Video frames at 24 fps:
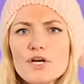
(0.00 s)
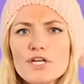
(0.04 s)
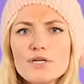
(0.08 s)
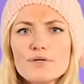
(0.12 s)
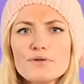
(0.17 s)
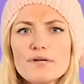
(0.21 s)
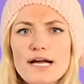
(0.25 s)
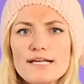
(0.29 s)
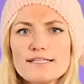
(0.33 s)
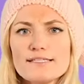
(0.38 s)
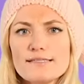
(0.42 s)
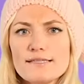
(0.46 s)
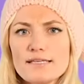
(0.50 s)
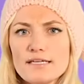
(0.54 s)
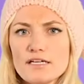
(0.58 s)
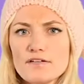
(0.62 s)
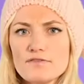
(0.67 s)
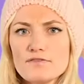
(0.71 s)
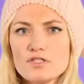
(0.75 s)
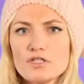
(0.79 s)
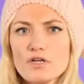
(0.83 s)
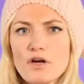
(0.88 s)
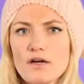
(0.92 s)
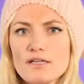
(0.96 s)
What do you guys
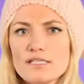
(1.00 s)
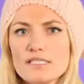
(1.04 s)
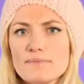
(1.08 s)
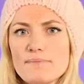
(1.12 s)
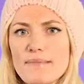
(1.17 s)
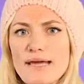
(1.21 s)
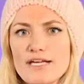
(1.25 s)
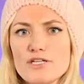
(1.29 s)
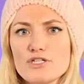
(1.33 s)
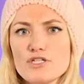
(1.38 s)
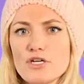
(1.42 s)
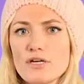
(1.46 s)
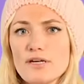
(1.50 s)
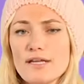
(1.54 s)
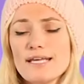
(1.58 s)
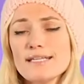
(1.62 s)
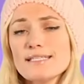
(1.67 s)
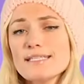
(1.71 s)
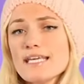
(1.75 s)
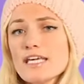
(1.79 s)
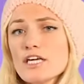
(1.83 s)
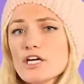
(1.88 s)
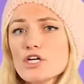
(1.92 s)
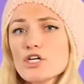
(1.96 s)
think of Scott's mansion?
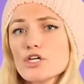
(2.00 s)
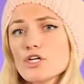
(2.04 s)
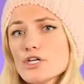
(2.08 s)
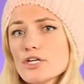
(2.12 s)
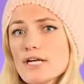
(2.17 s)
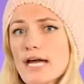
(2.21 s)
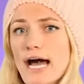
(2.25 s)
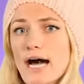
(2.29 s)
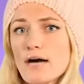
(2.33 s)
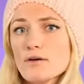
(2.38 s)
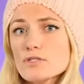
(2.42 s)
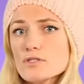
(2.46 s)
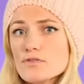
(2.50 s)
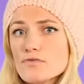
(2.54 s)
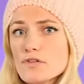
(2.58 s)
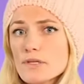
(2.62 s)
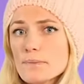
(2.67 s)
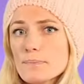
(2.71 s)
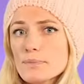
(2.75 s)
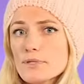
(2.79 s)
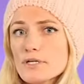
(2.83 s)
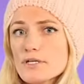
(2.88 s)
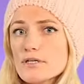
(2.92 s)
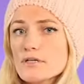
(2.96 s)
Is he a good house
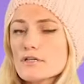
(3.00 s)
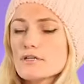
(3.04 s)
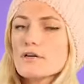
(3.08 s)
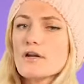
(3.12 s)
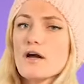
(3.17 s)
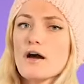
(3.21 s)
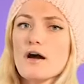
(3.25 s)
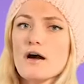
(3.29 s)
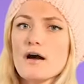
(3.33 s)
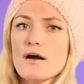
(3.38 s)
flipper or not?